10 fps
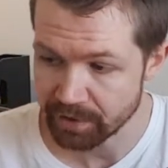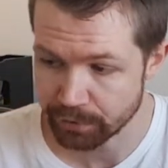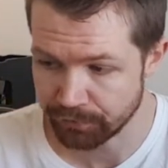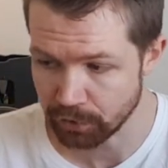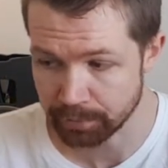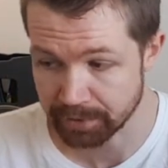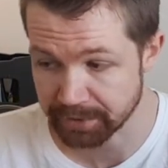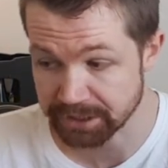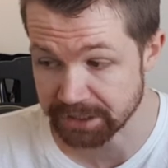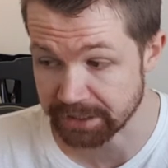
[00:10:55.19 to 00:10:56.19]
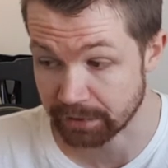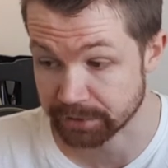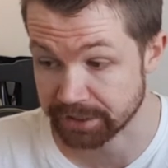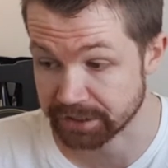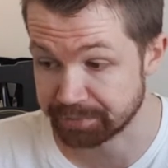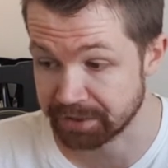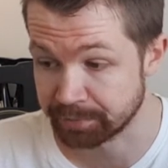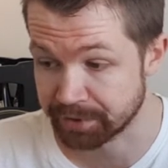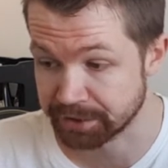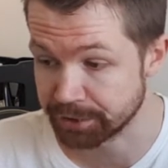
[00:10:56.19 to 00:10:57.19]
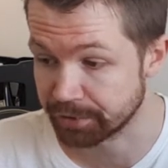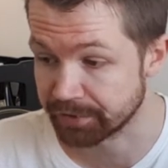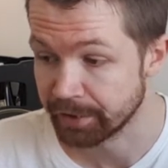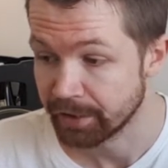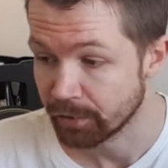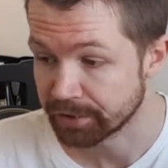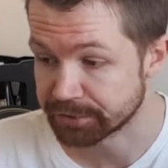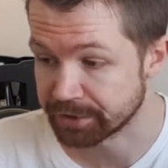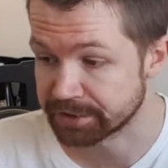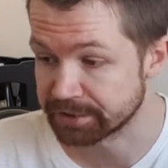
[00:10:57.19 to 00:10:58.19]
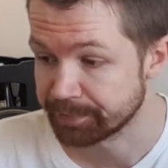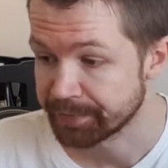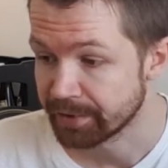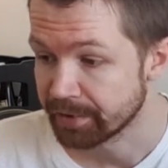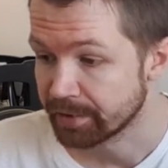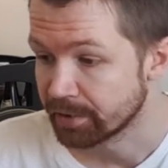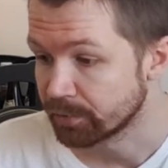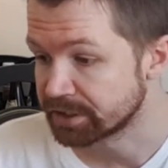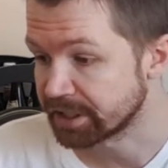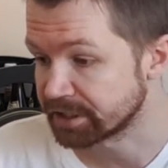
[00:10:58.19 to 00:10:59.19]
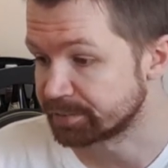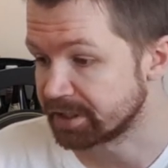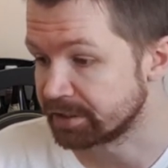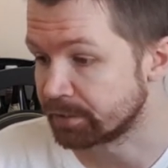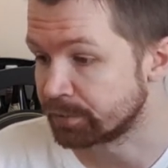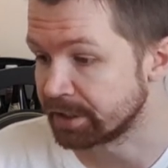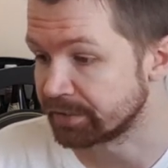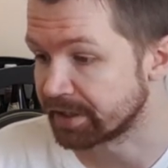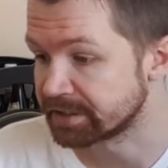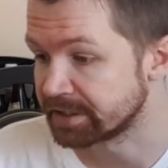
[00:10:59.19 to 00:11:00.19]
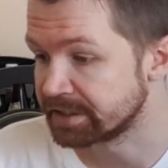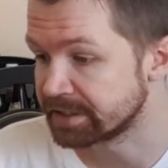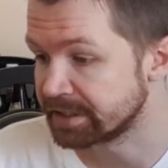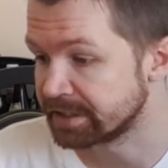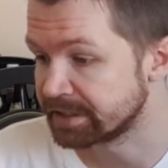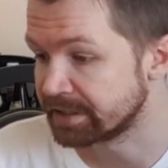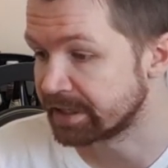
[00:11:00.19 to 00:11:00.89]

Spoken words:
The former machine house has been preserved, which has been renovated in